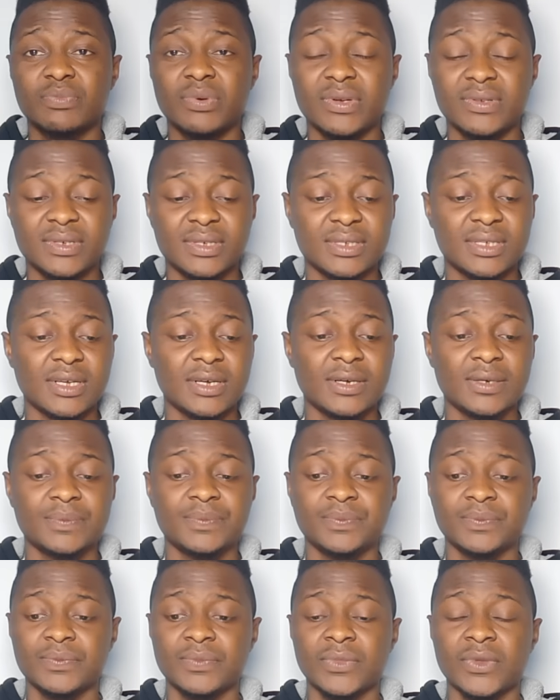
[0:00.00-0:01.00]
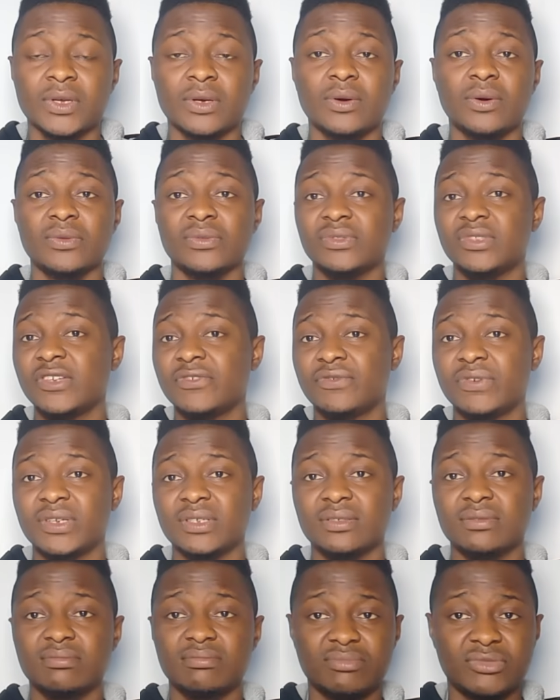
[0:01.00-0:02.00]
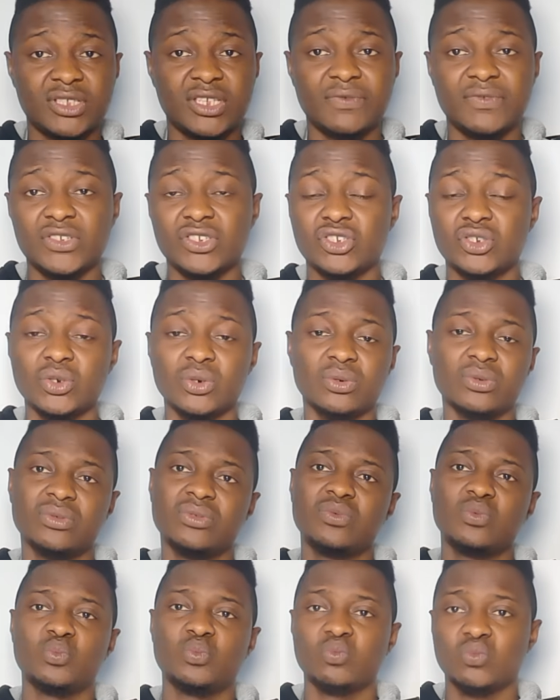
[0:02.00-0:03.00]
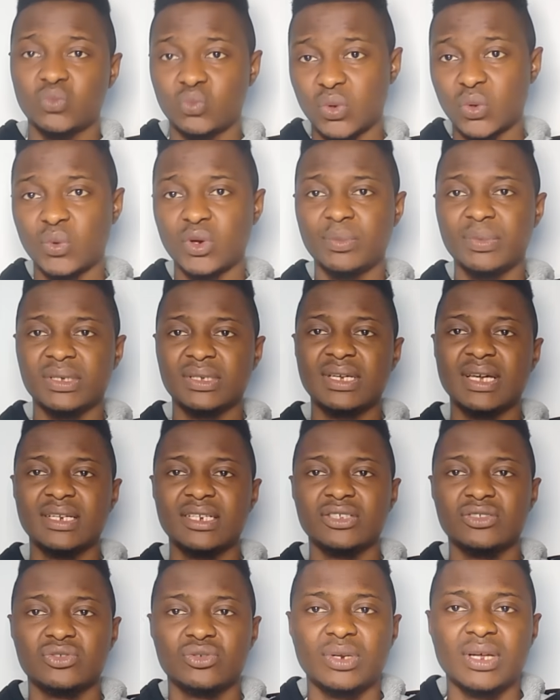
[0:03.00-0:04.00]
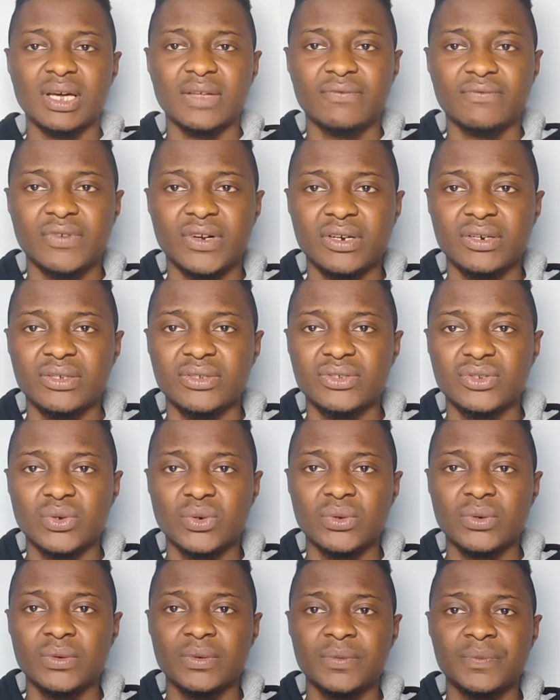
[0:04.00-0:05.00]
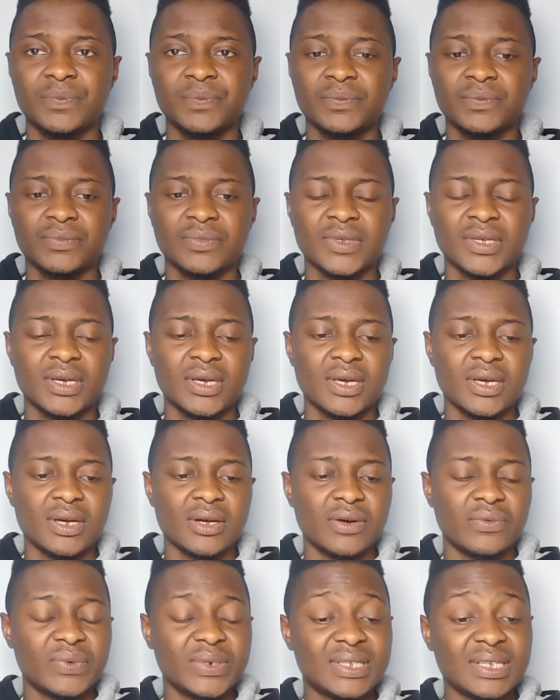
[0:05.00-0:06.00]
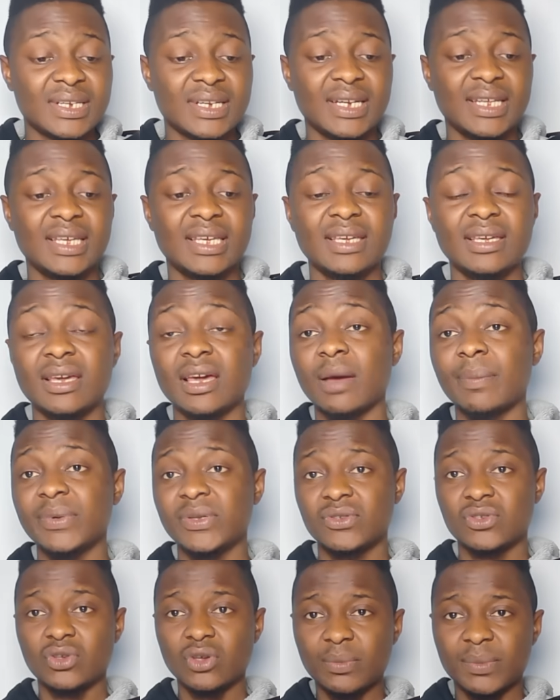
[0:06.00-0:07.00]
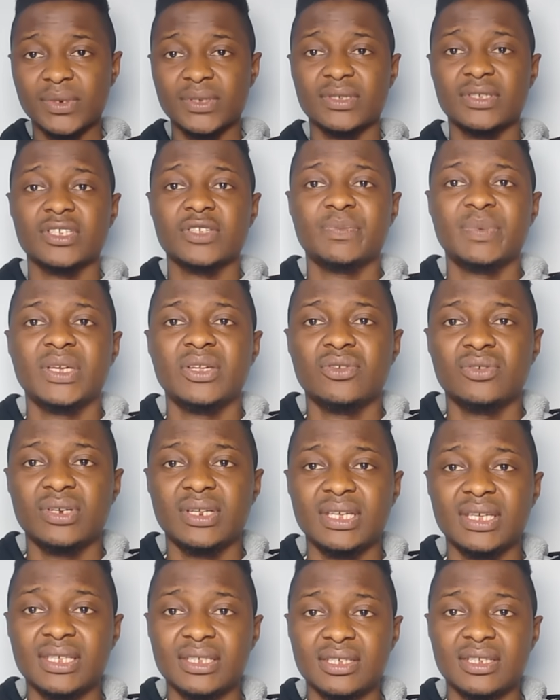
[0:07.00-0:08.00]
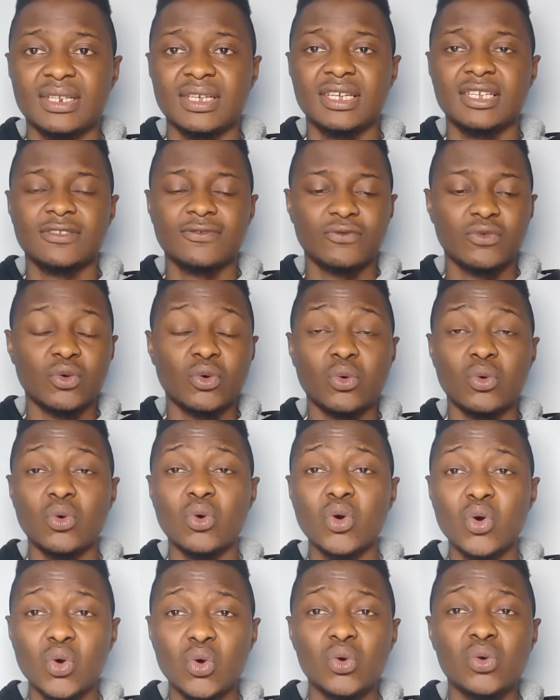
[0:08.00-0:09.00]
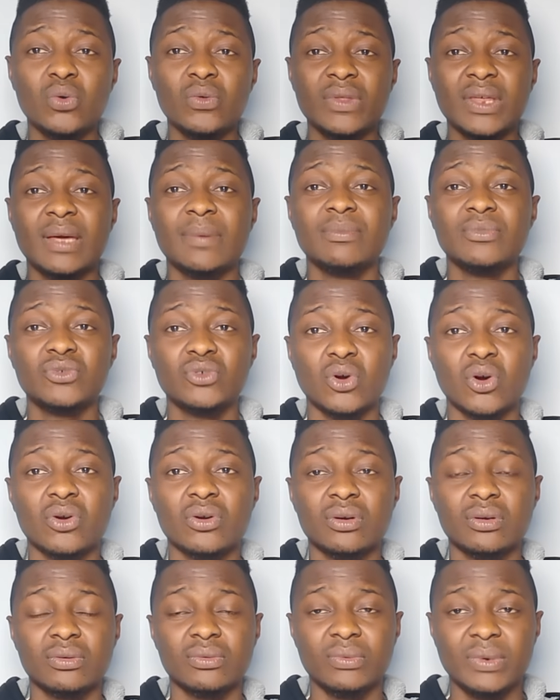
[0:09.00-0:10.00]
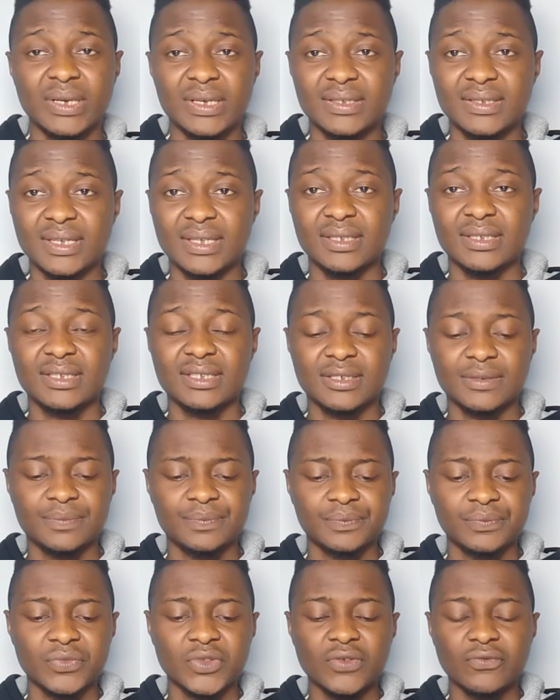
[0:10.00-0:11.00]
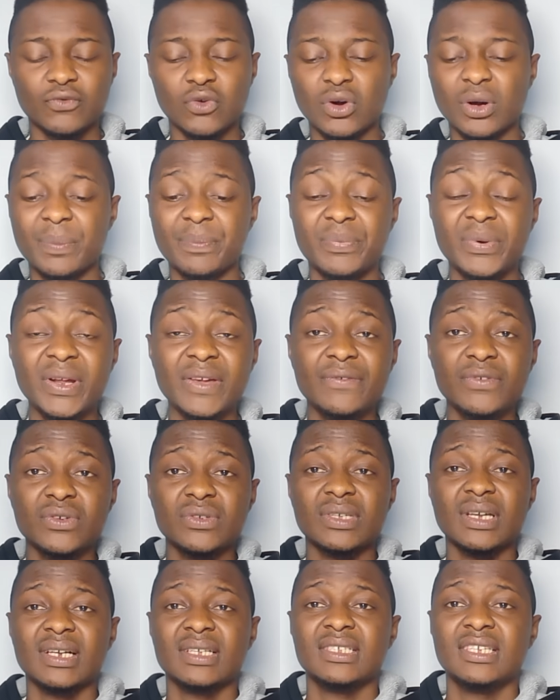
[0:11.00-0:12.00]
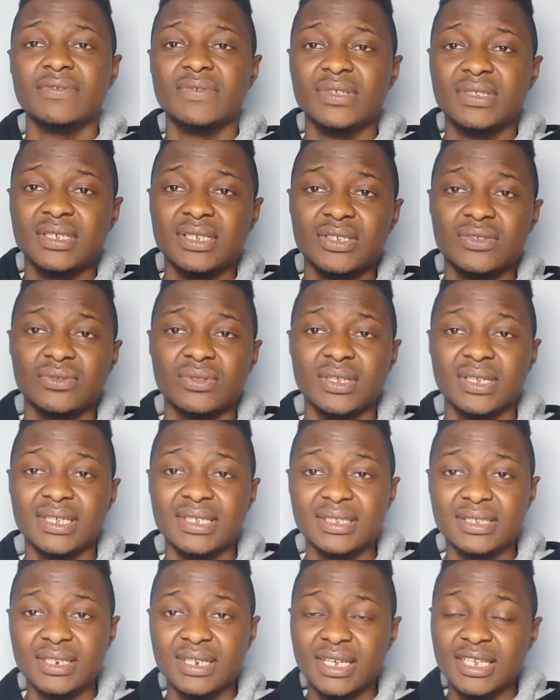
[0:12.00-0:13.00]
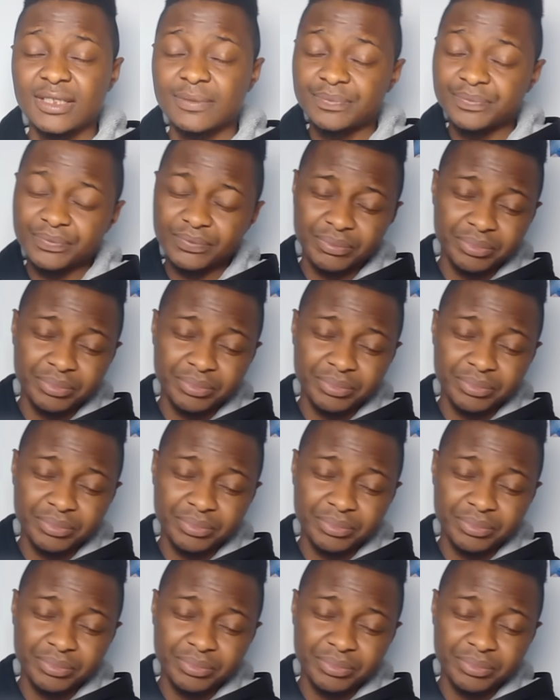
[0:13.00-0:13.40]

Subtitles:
presenter on different TV shows. We will be getting to that very soon. Recently, Abbi Summers has been on the internet for all them wrong reasons. For her previous activities on the internet